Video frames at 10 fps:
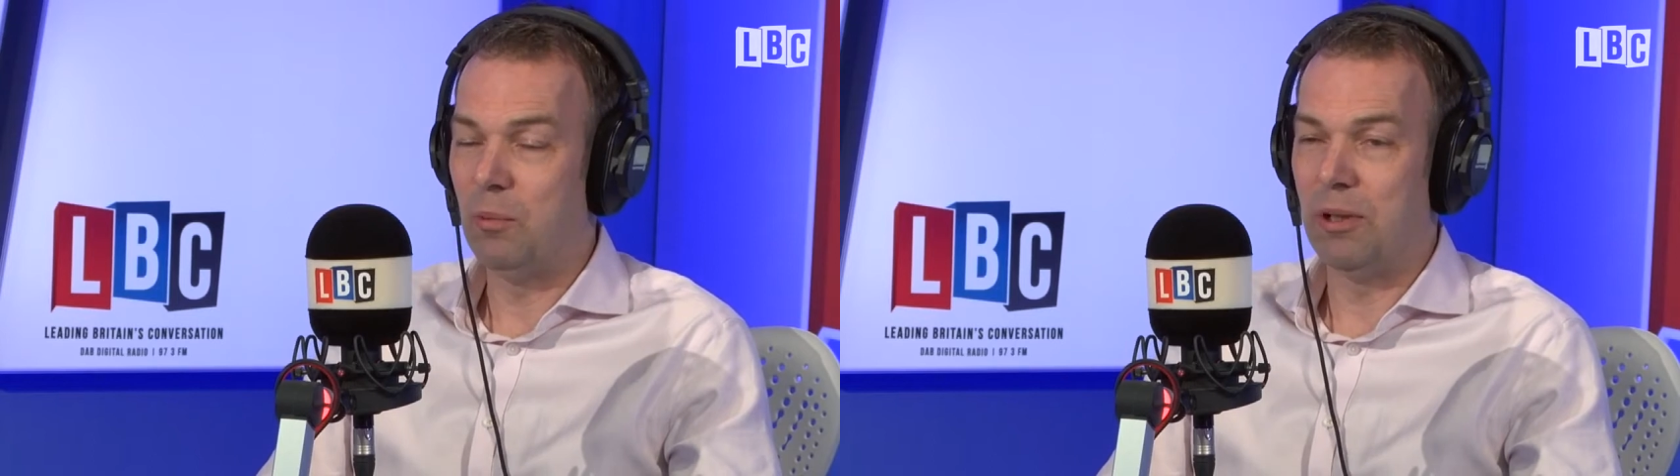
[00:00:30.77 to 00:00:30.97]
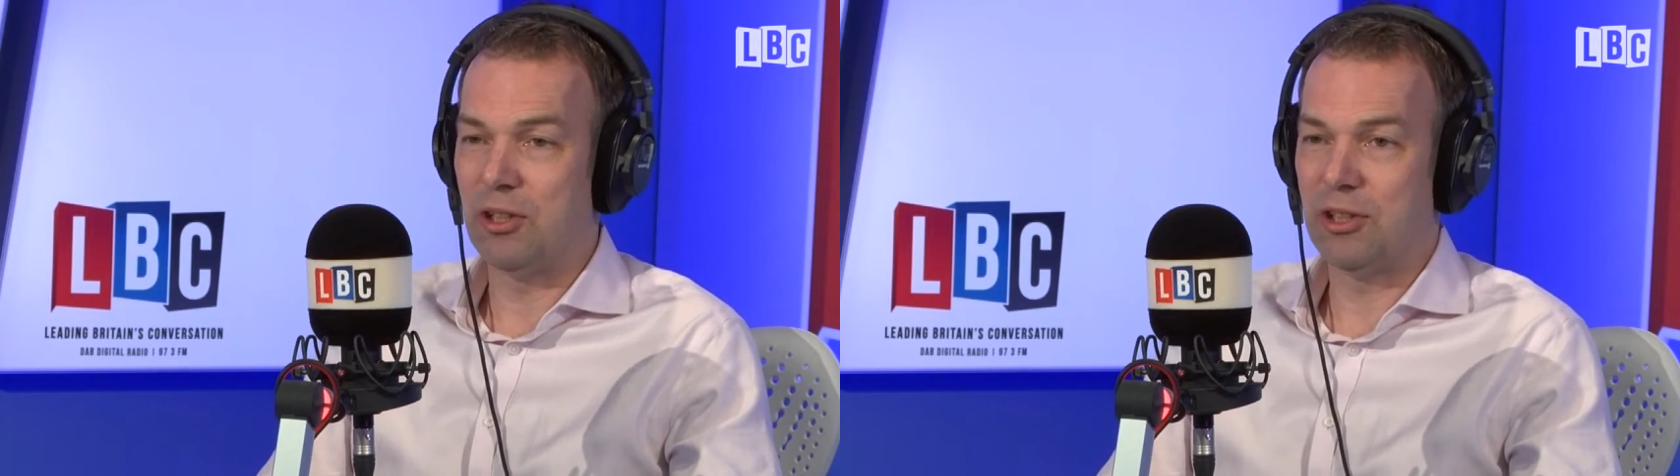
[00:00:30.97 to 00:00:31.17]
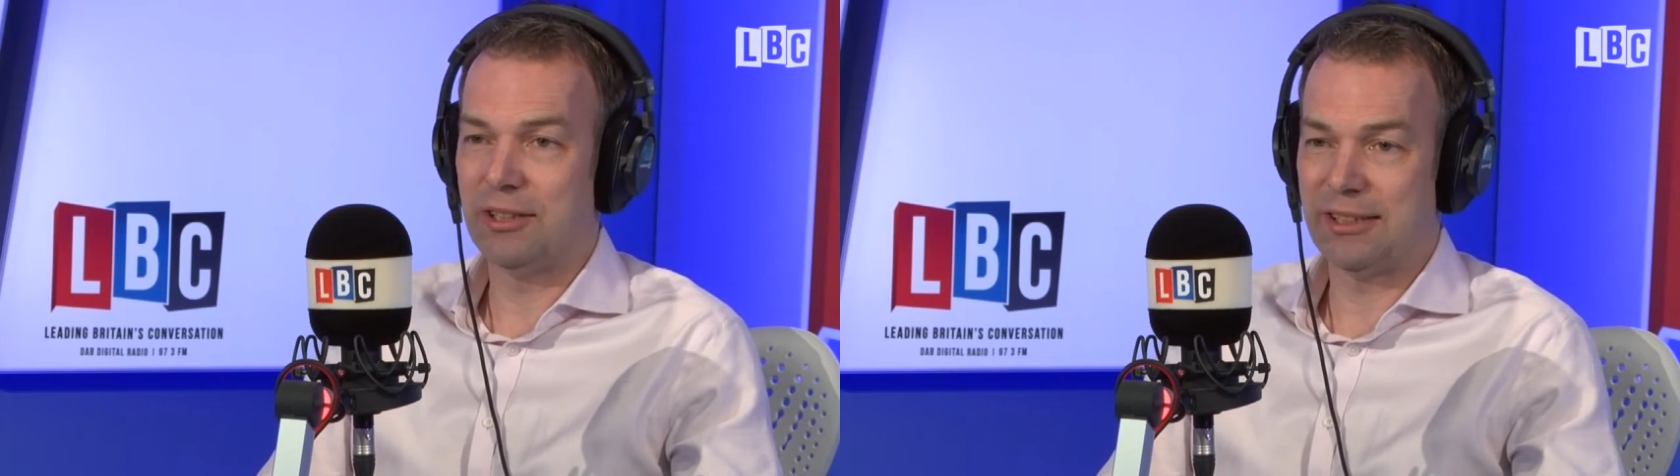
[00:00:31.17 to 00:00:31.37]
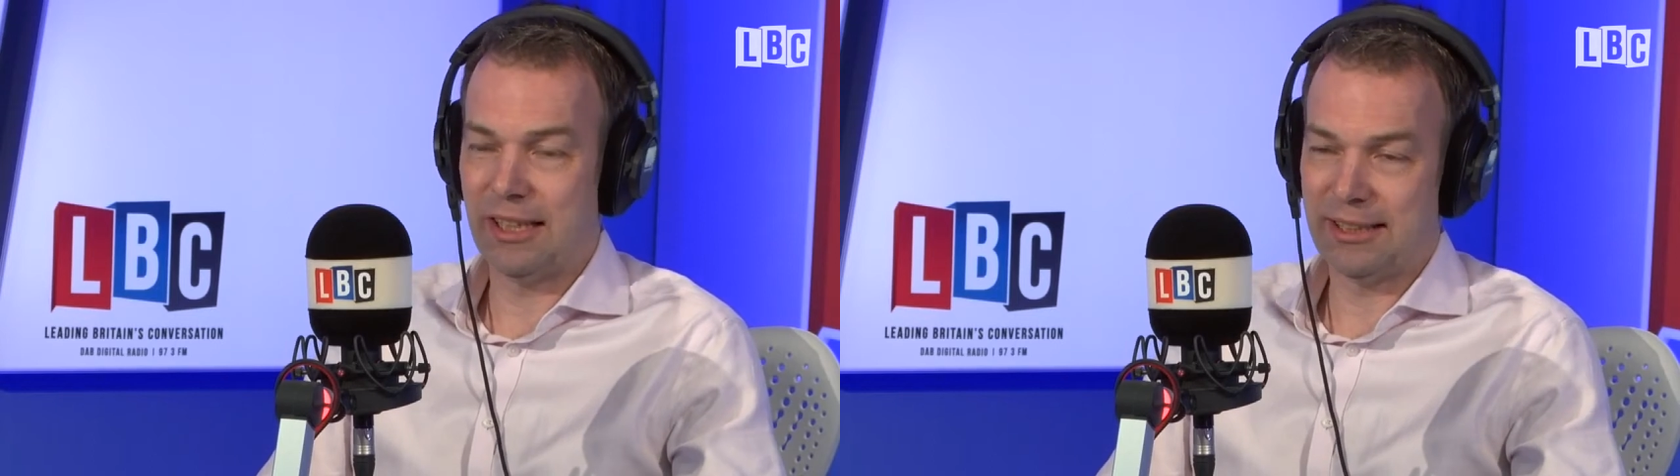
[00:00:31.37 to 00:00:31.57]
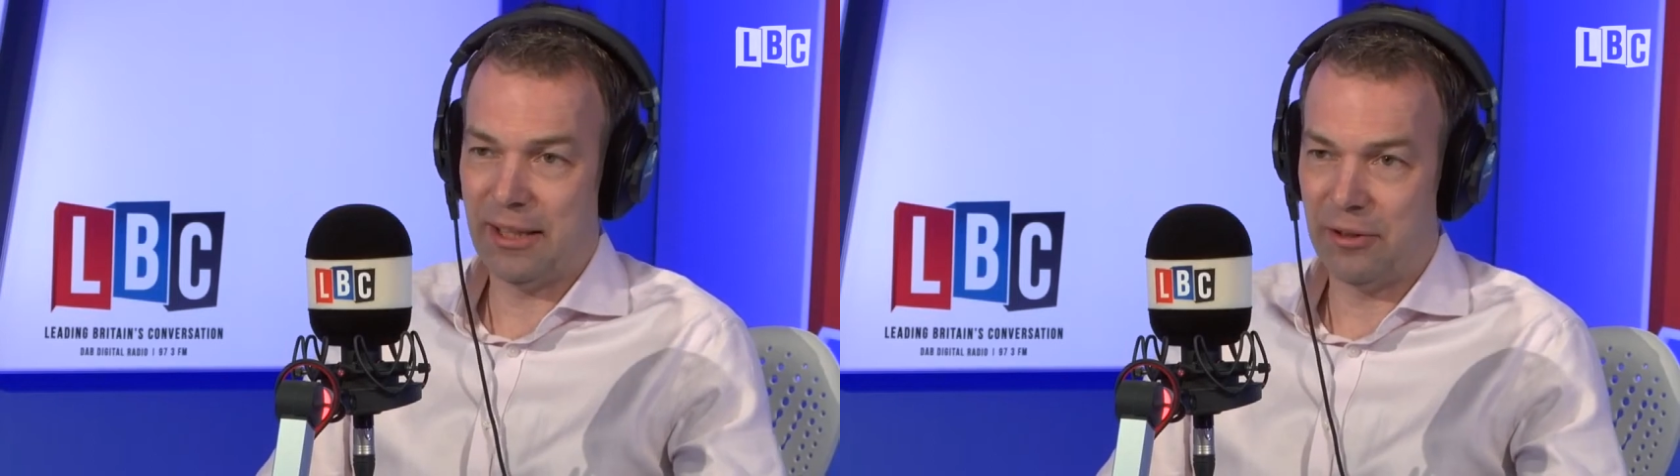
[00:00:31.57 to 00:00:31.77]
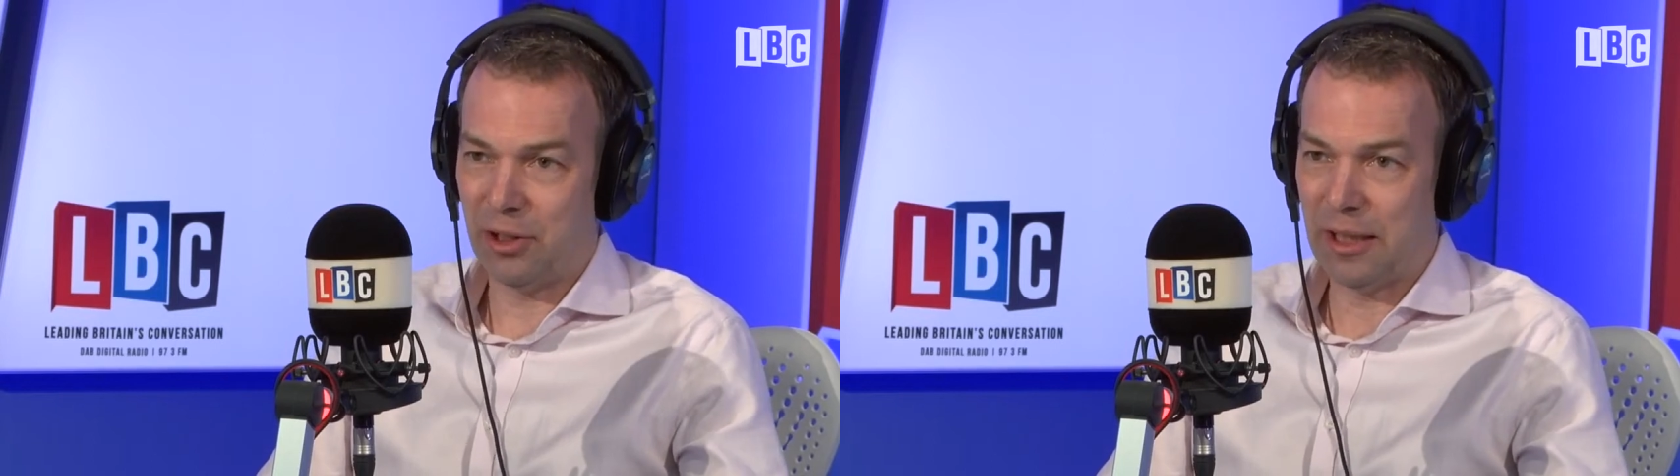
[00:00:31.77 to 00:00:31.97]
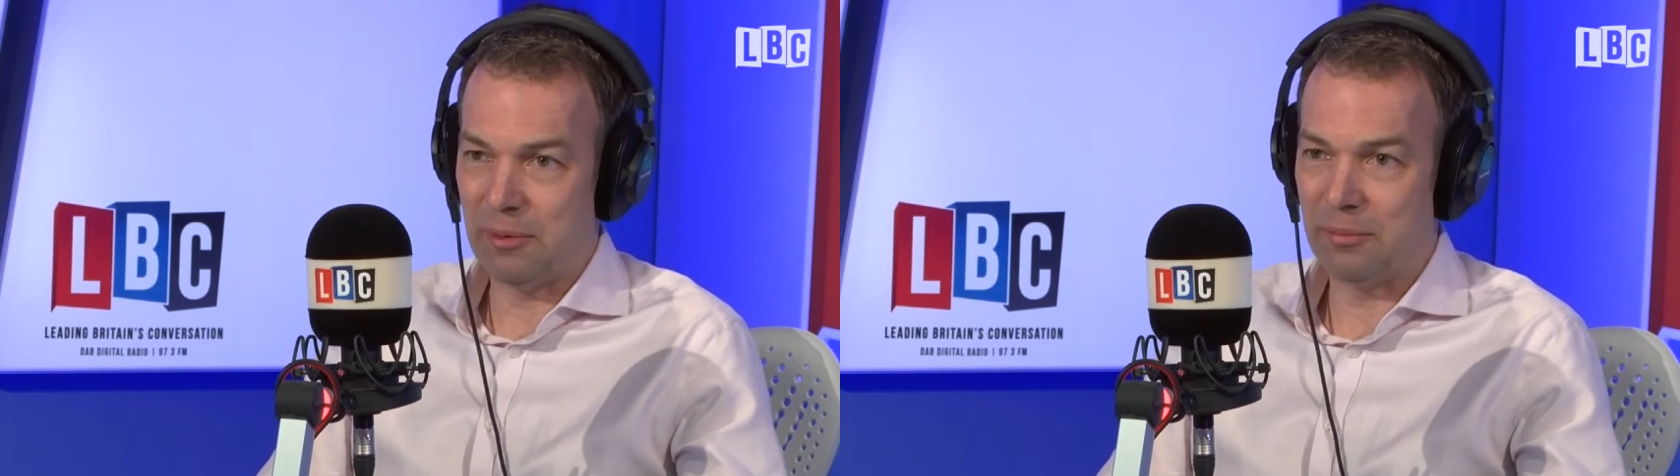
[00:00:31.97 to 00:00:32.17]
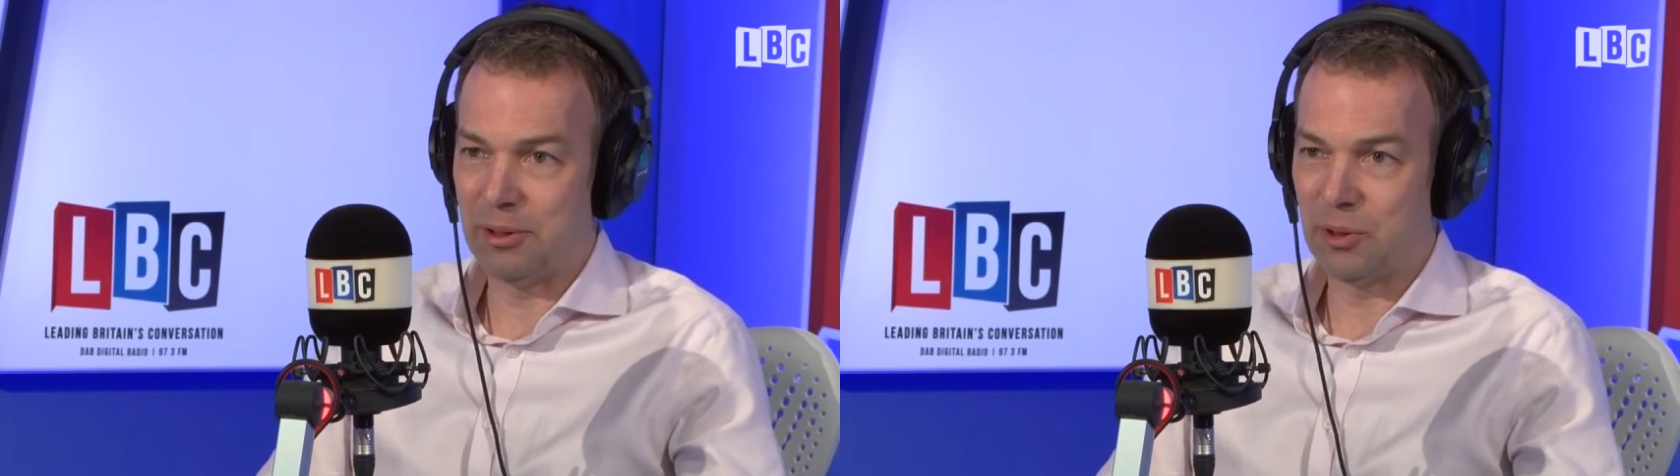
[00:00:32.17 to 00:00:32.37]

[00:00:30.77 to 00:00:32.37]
which sets out the agreement